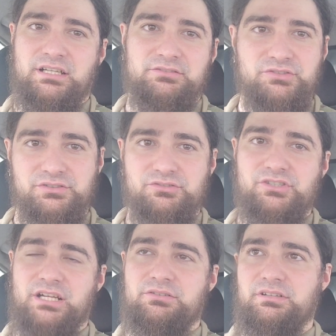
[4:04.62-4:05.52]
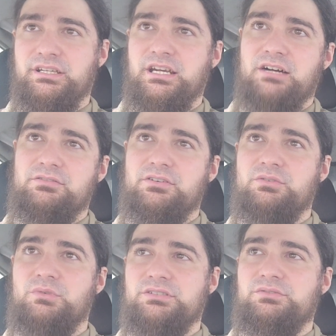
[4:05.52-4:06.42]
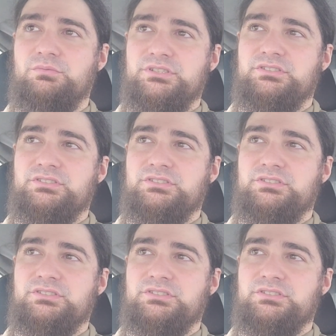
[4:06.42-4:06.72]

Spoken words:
I'll just generally cover what's